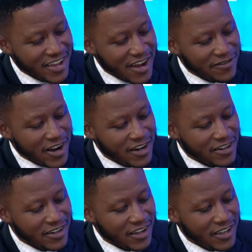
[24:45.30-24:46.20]
they have not
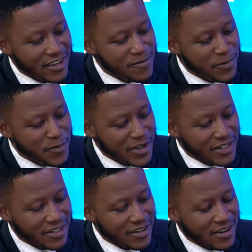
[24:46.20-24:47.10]

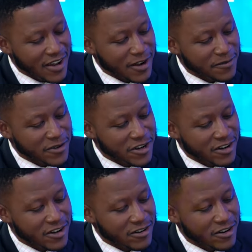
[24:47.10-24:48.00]
implemented
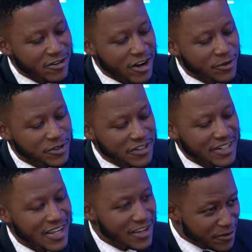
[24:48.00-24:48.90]
the requisite
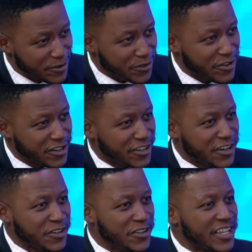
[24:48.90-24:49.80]

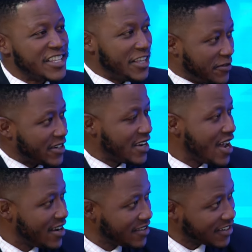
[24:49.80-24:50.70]
infrastructure to give it
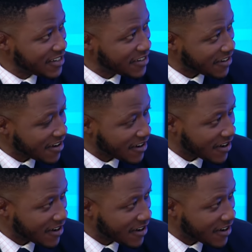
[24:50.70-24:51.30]
that designation.